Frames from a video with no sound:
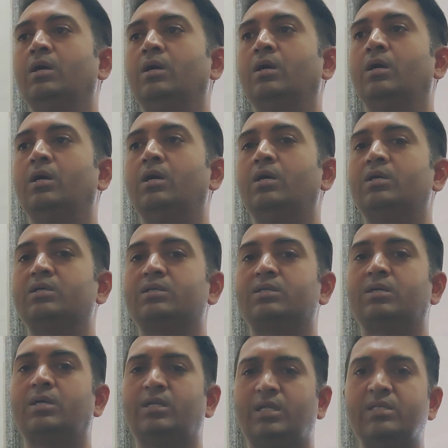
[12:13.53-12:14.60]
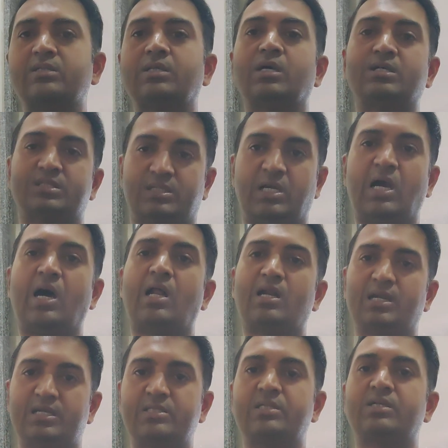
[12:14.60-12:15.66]
It is a
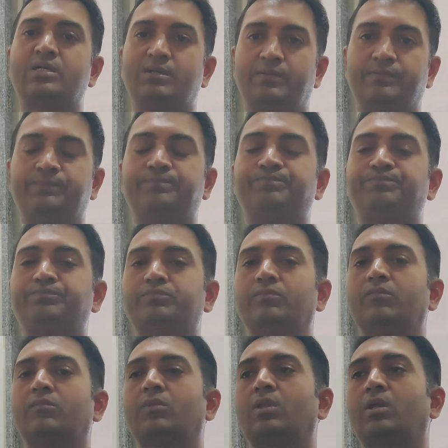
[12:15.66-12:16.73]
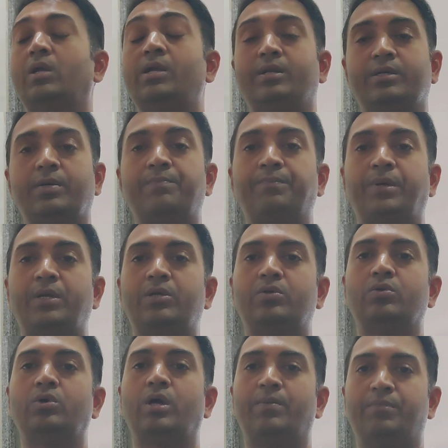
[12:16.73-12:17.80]
scarless in compared to
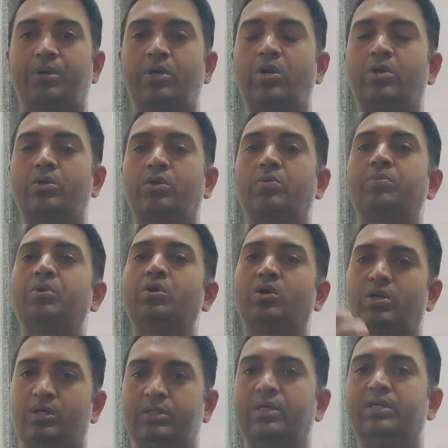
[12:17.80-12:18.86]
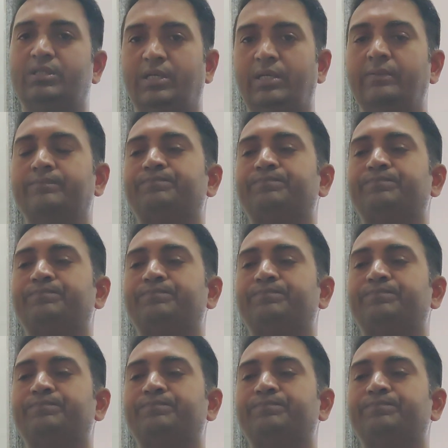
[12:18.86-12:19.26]
hemorrhoidectomy or other thing.